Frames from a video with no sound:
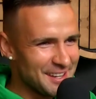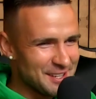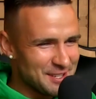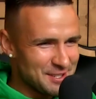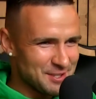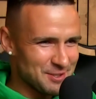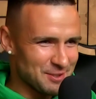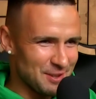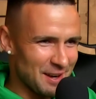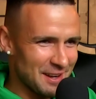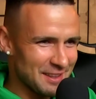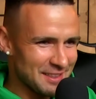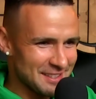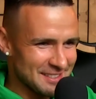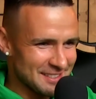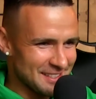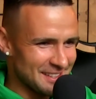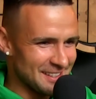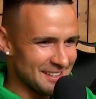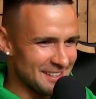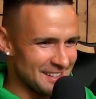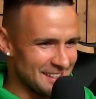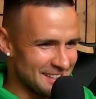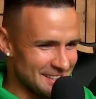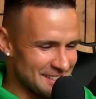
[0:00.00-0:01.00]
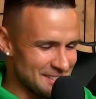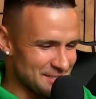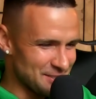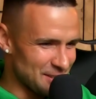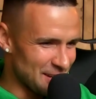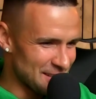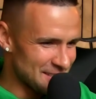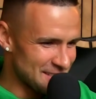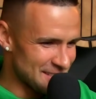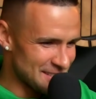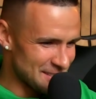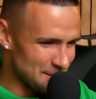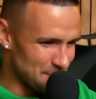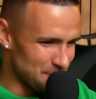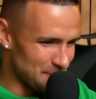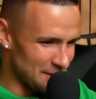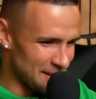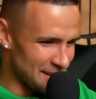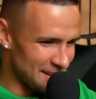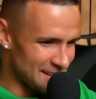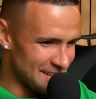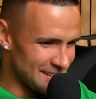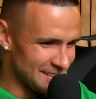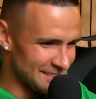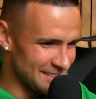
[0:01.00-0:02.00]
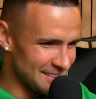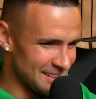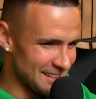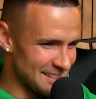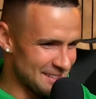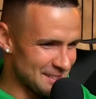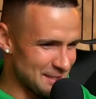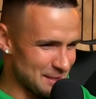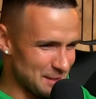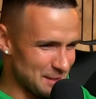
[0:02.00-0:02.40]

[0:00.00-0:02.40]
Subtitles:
Strength as a player, that's